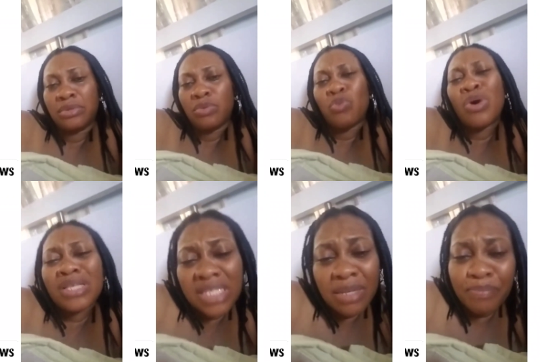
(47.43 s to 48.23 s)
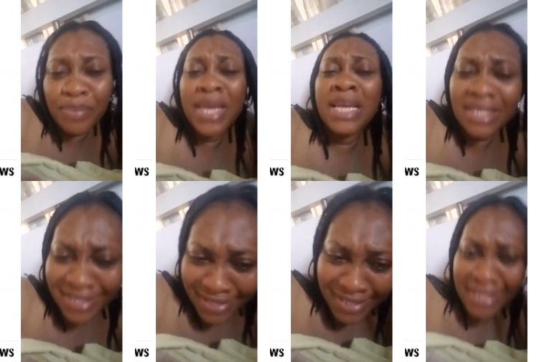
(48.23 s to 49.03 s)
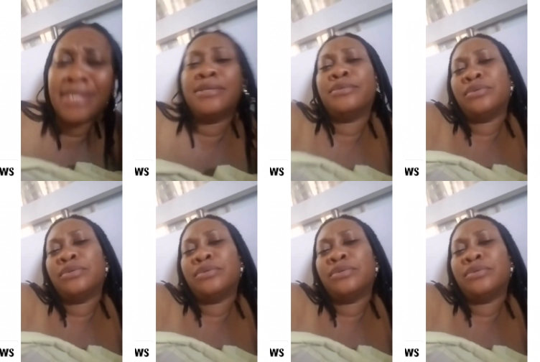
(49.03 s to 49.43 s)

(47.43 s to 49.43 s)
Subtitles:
What's the big deal?